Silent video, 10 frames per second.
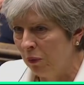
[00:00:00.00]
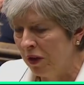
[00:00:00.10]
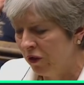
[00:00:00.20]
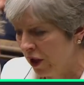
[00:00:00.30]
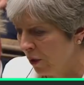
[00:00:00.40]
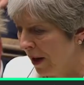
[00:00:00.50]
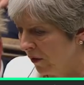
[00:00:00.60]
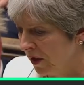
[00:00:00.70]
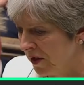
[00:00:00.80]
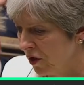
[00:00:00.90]
When we think
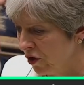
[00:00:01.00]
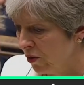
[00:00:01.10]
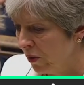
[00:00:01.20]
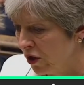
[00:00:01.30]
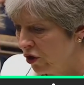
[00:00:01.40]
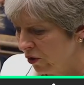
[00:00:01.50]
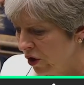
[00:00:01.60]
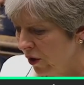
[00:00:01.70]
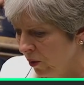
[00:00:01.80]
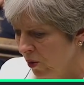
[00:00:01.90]
about this issue, we
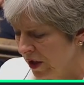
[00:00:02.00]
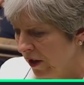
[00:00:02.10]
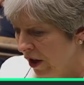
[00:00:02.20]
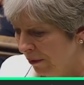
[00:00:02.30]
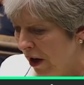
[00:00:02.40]
should hold in